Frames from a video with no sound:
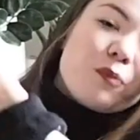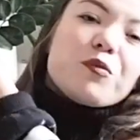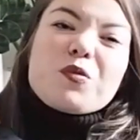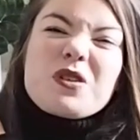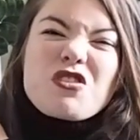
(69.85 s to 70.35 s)

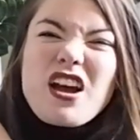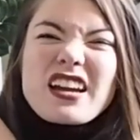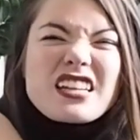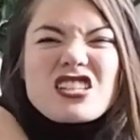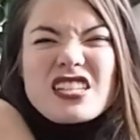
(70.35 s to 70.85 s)
Will be great,
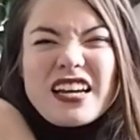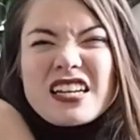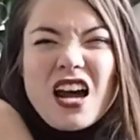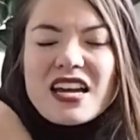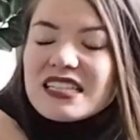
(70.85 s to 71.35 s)
and it's just like a
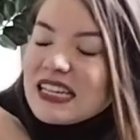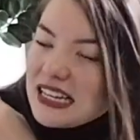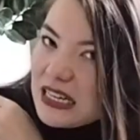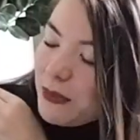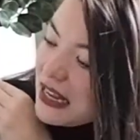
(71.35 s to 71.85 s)
nice
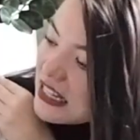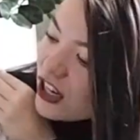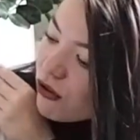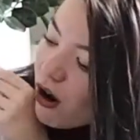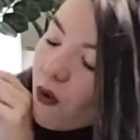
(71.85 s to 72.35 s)
easy piece to
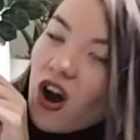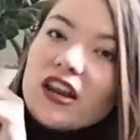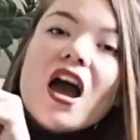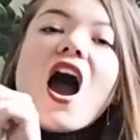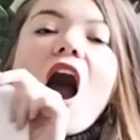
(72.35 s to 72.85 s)
throw
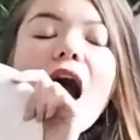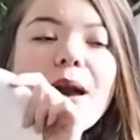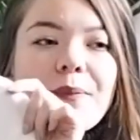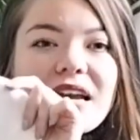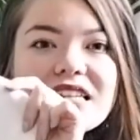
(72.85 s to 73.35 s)
on. I
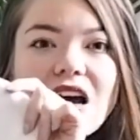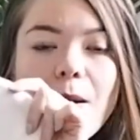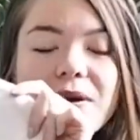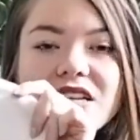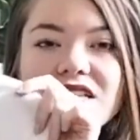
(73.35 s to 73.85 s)
picked it up in a